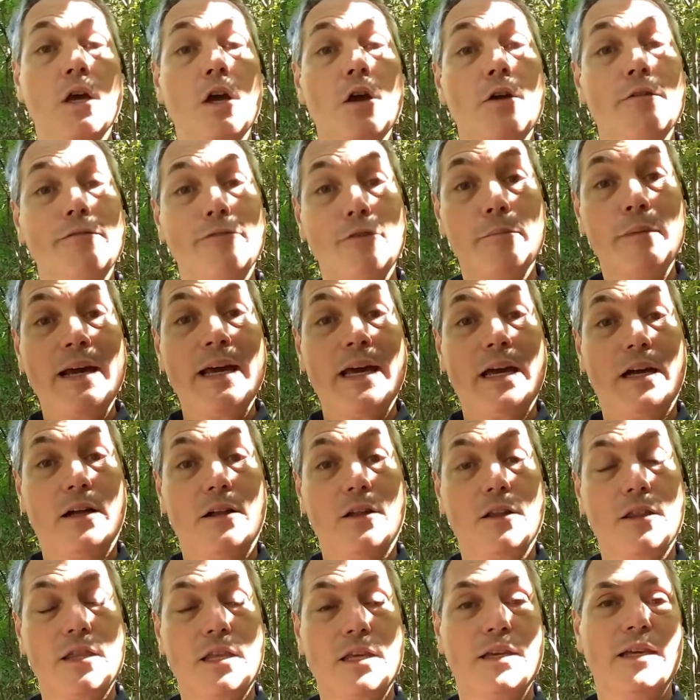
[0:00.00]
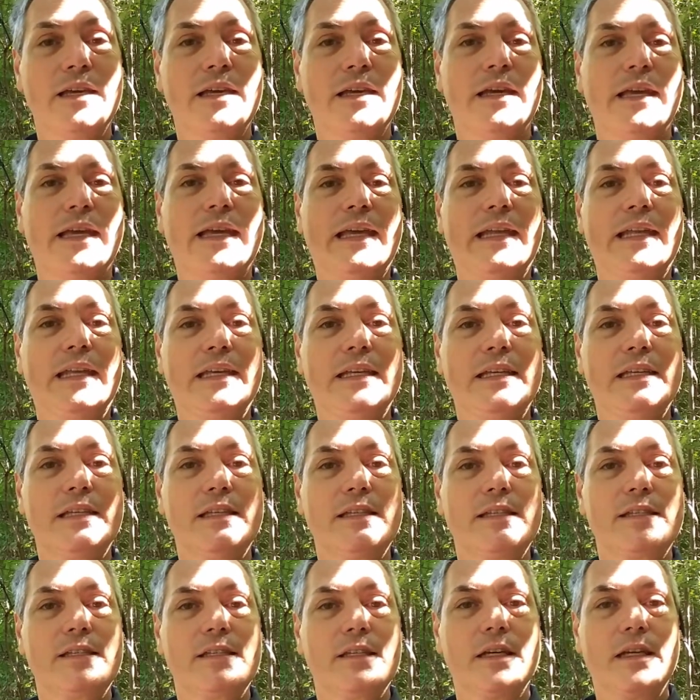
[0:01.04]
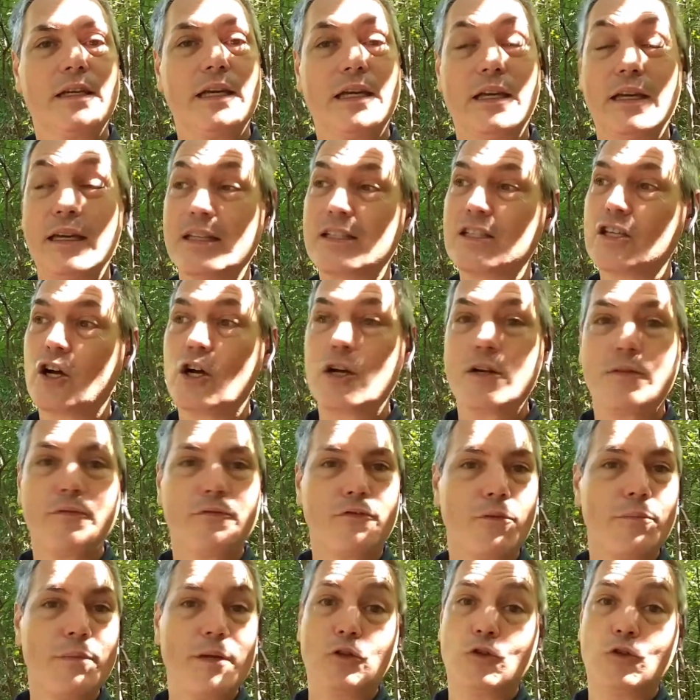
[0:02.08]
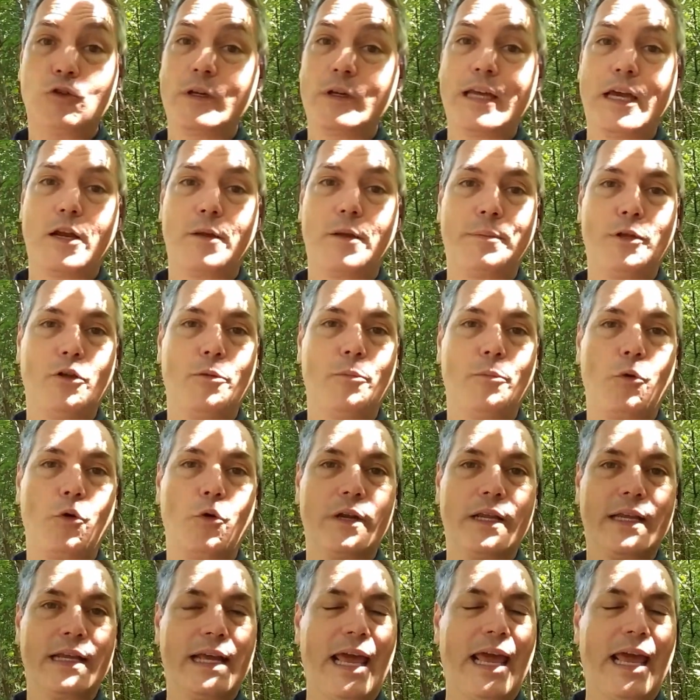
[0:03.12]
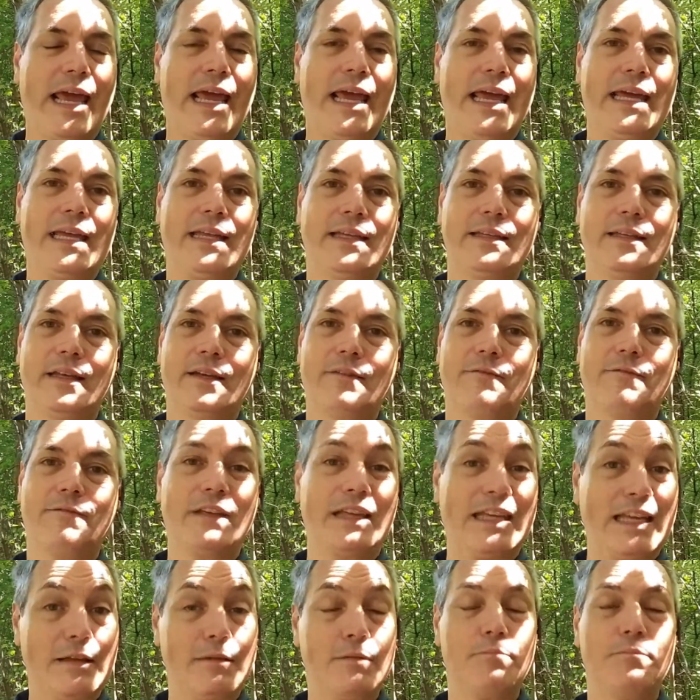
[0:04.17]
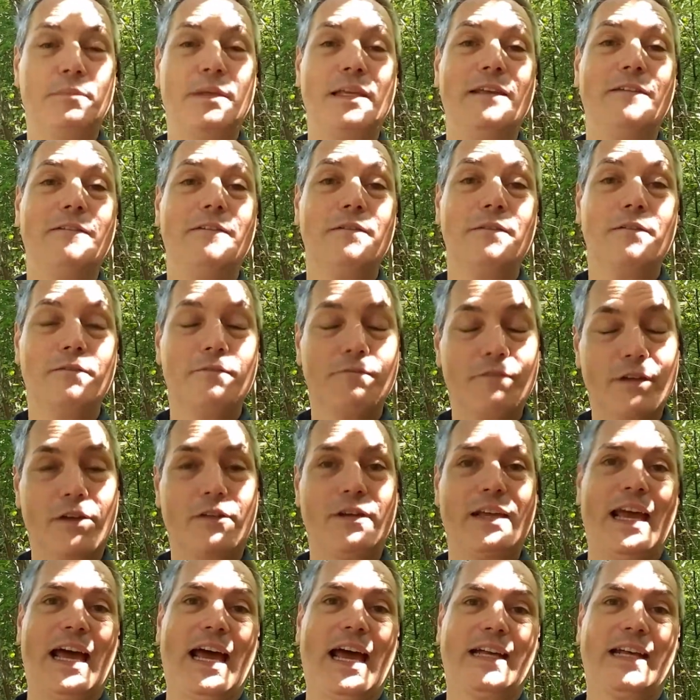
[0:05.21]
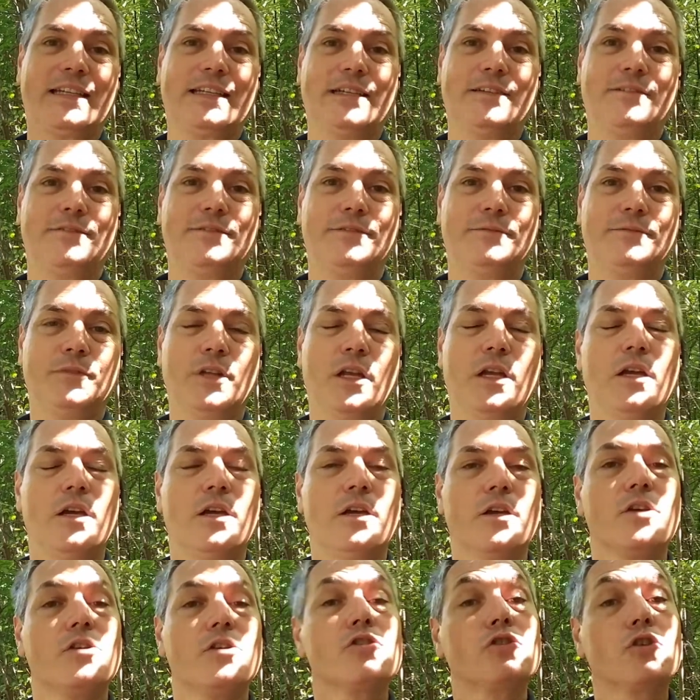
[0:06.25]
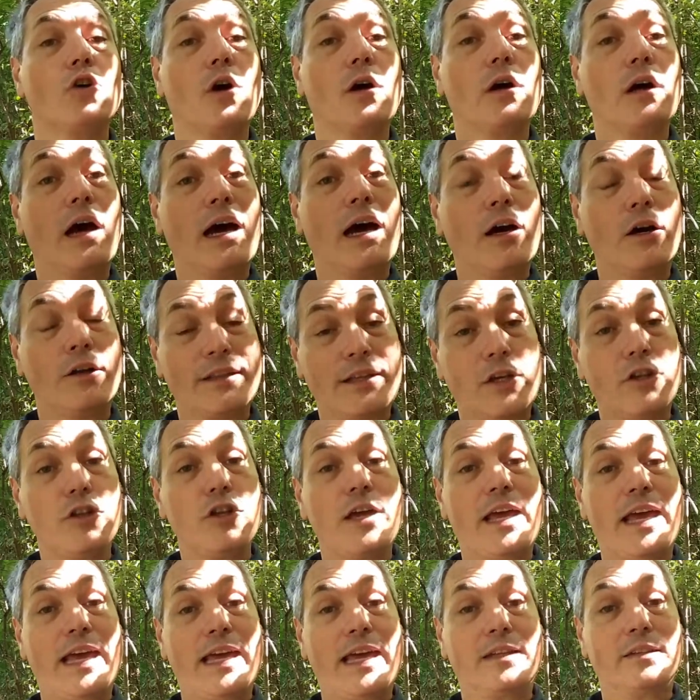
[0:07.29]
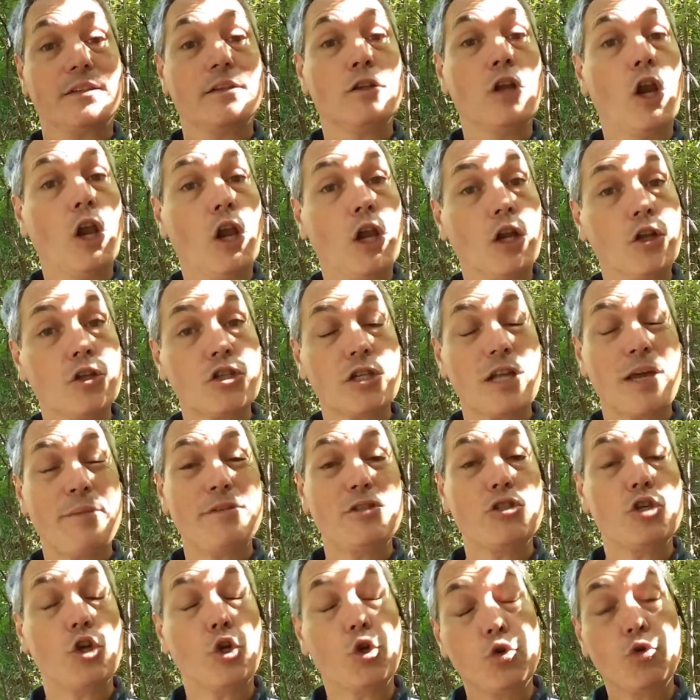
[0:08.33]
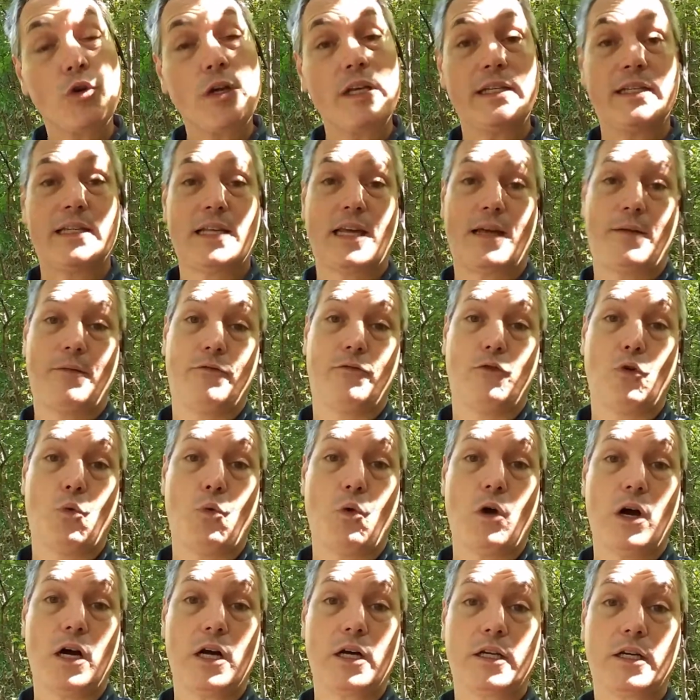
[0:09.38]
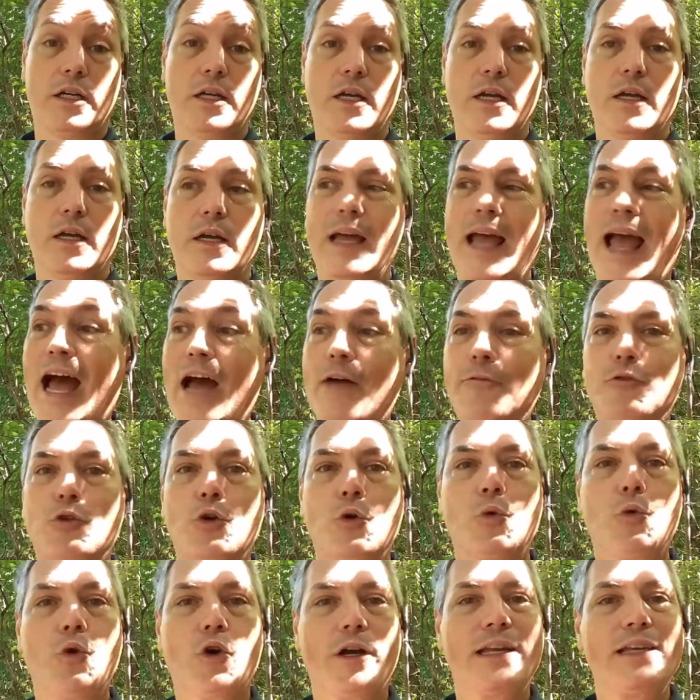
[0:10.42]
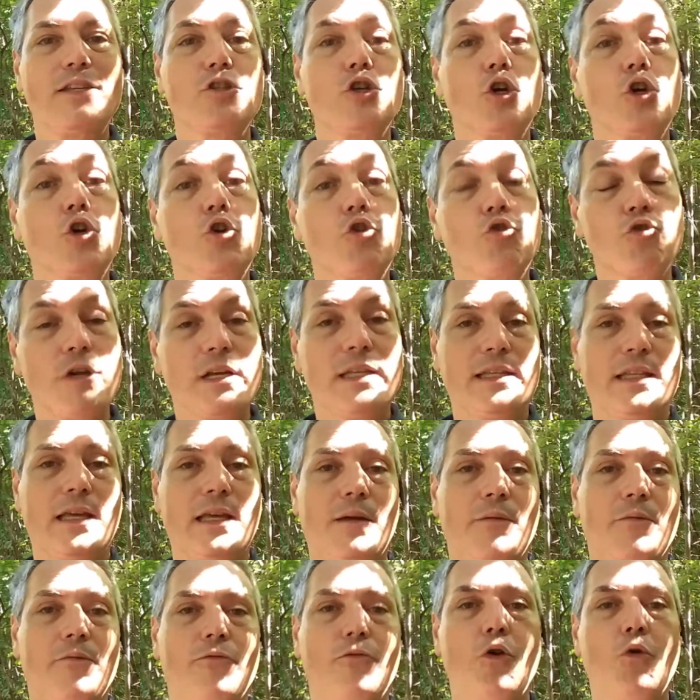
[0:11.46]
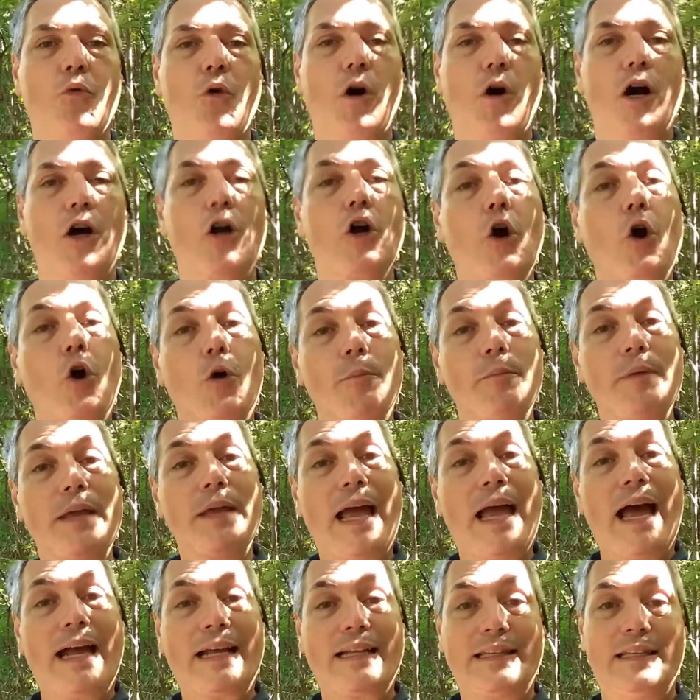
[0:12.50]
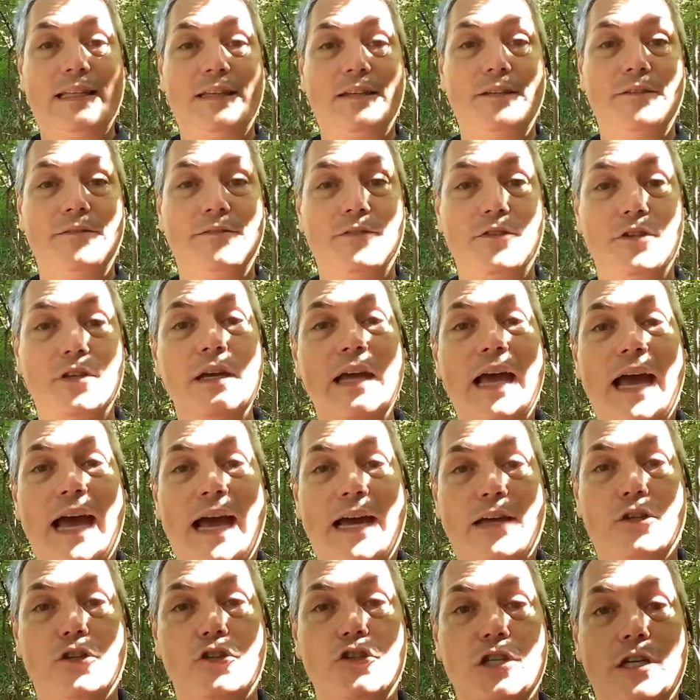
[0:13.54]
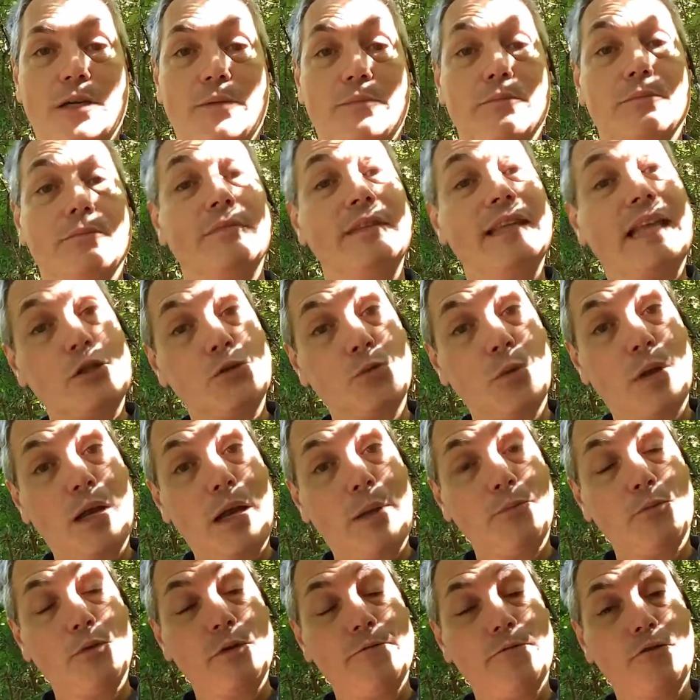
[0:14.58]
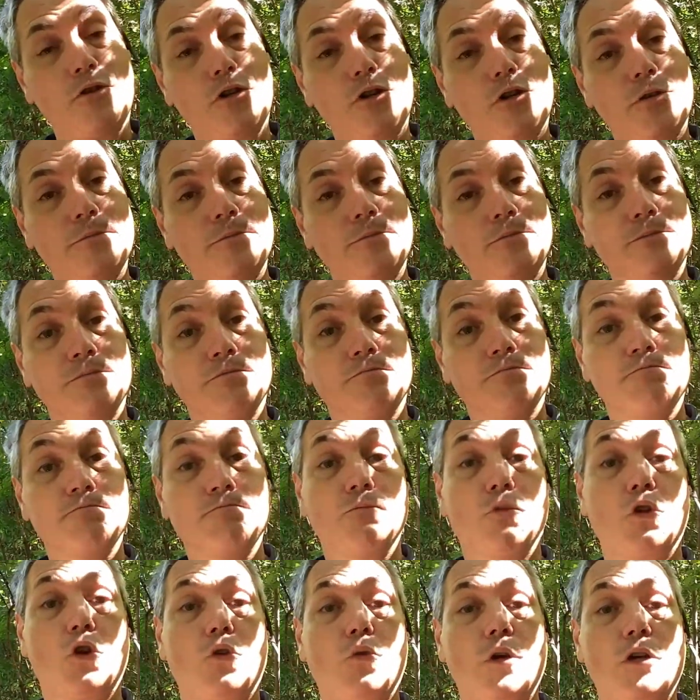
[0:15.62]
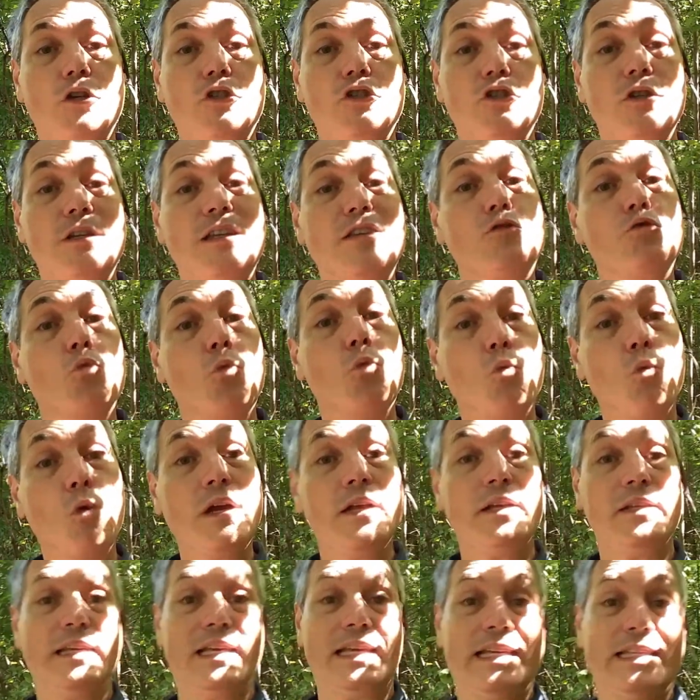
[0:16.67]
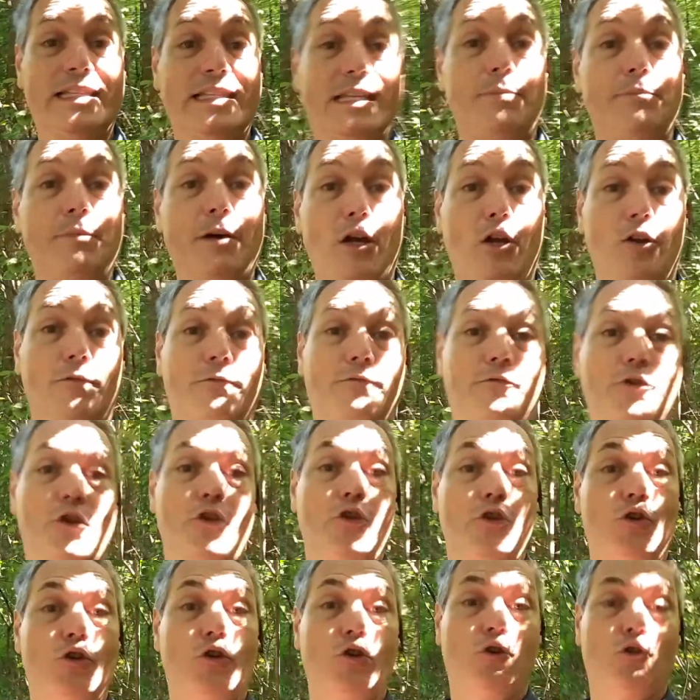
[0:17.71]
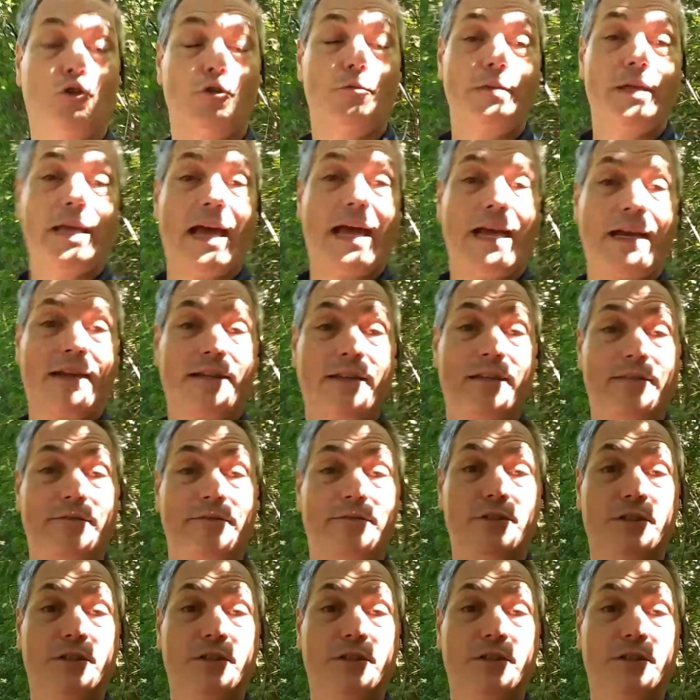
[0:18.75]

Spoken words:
For my health, it's hard for me to get up in the morning and be very active. So on the other hand, lunchtime is a great time for walk. After work is a great time for walk or be active at a gym. That's what I prefer. The question is, when is it better for you to be active?